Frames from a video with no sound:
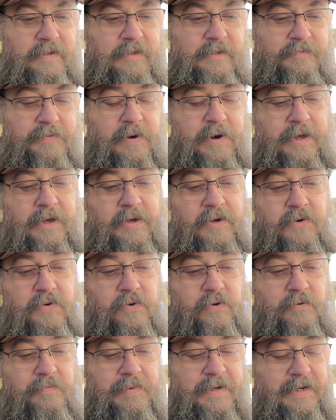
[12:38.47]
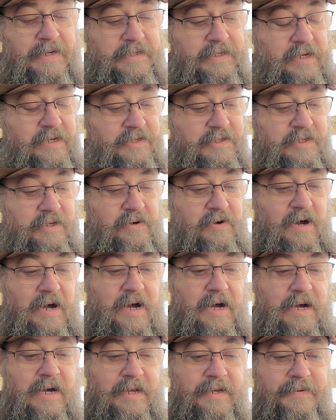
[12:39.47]
It's pretty cool, but it's also
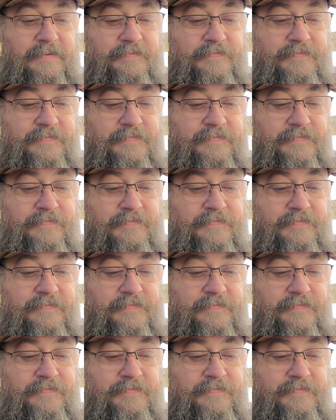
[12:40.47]
odd,